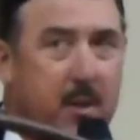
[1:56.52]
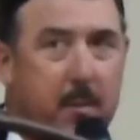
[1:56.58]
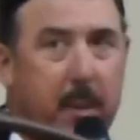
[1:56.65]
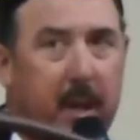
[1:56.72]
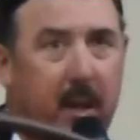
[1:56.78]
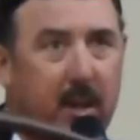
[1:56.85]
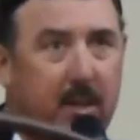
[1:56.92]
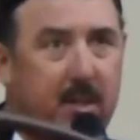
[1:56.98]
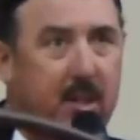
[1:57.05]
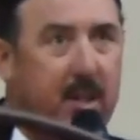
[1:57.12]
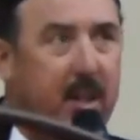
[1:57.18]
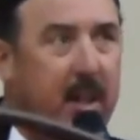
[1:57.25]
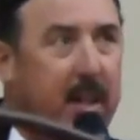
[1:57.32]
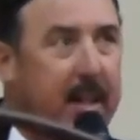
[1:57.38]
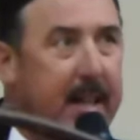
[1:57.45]

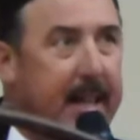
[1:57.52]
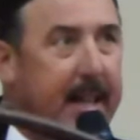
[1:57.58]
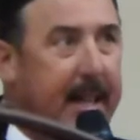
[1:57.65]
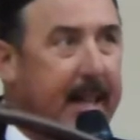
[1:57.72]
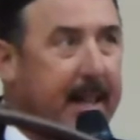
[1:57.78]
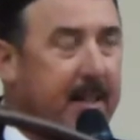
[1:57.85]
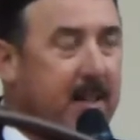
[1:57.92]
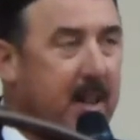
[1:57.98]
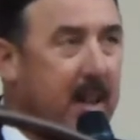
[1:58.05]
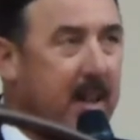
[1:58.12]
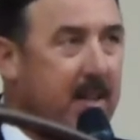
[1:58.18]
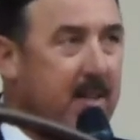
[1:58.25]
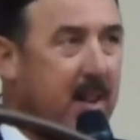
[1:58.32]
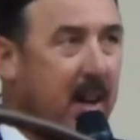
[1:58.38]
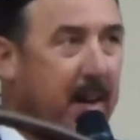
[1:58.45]
bills
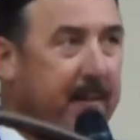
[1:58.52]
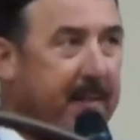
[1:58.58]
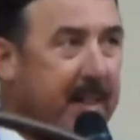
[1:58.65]
and stuff.